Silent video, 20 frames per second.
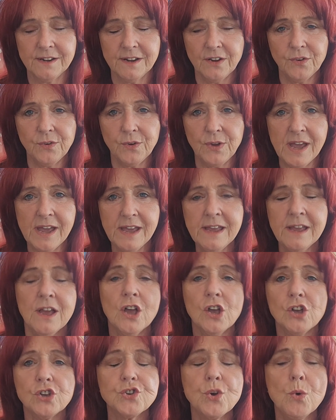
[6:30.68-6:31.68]
Okay,
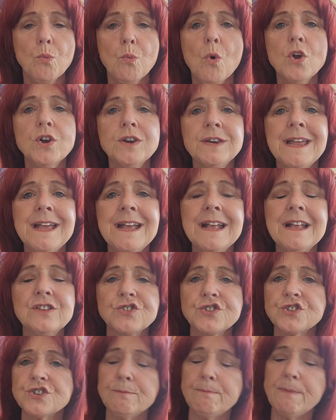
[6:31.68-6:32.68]
so what
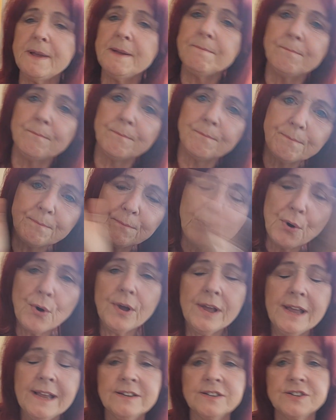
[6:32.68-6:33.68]
needs to be
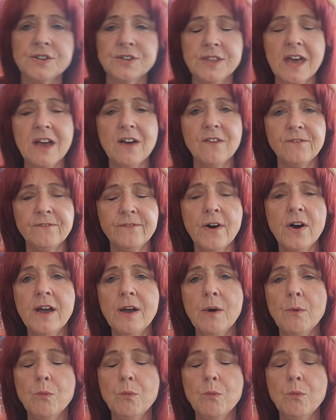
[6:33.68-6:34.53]
put into that fire?